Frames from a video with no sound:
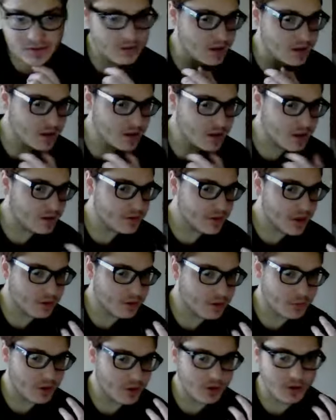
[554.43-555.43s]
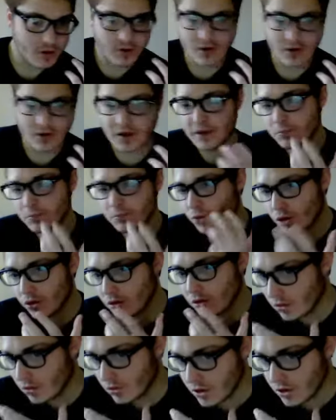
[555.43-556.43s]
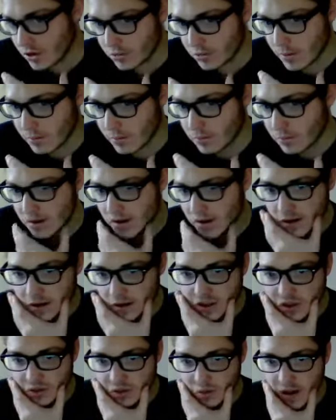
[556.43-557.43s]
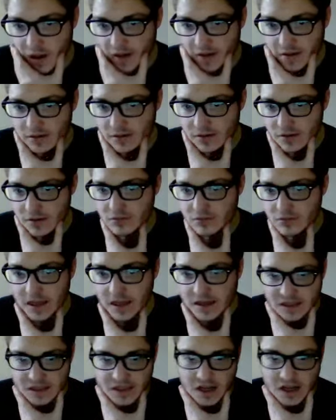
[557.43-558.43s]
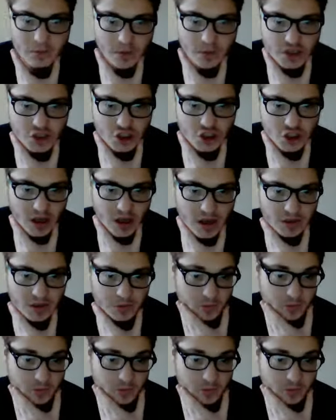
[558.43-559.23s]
thinking that we're immoral human beings, when last time I checked,